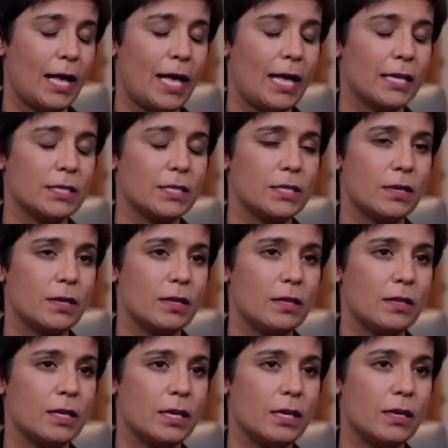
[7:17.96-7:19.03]
and
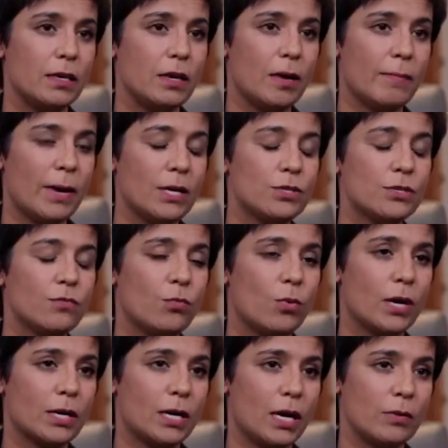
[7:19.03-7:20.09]
the amount of
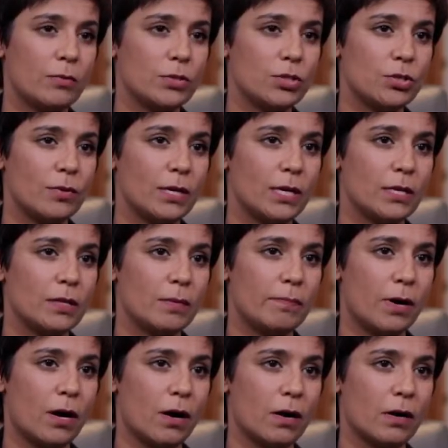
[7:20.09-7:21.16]
work I was doing at the
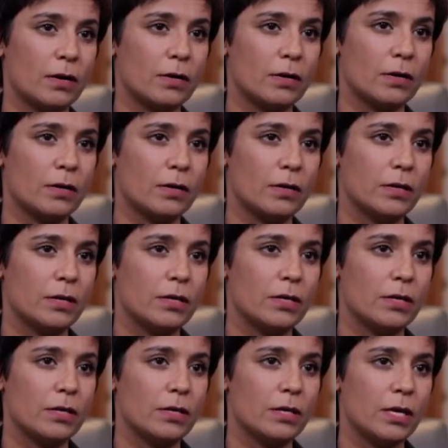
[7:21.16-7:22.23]
bar
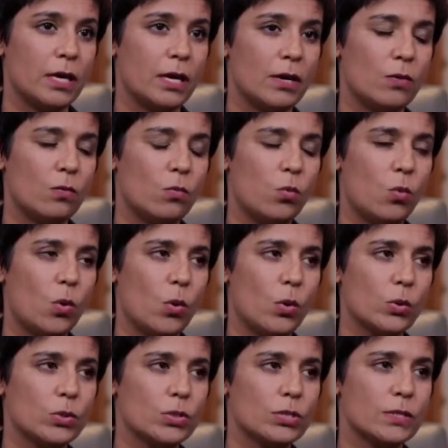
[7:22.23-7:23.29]

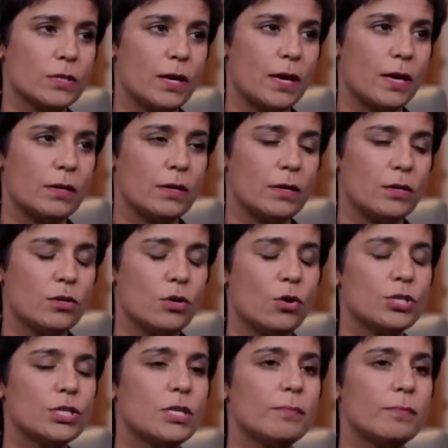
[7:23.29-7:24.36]
was
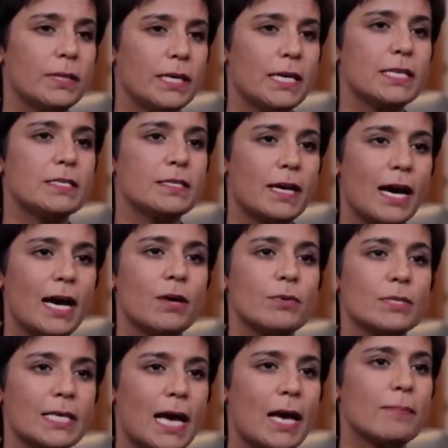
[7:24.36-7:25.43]
not in a place that I
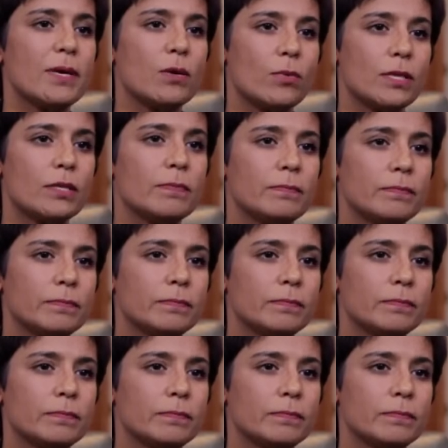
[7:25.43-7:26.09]
was happy with.